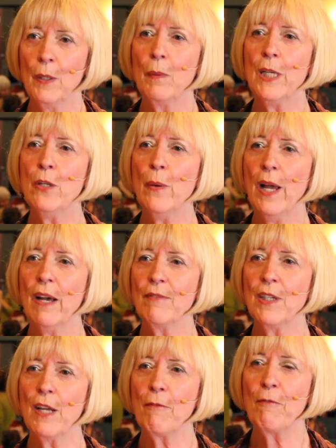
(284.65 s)
when you have
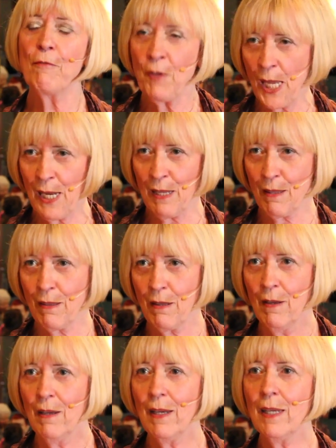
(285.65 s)
enough faith
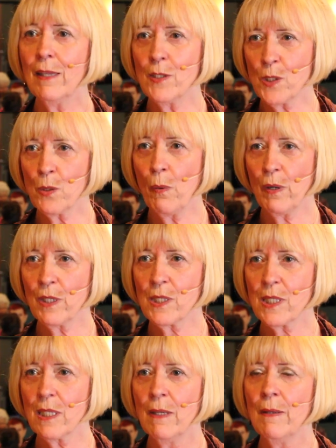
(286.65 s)
in the
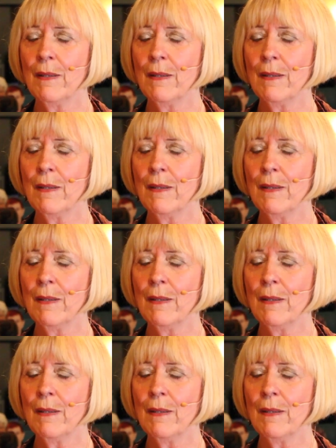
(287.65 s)
source,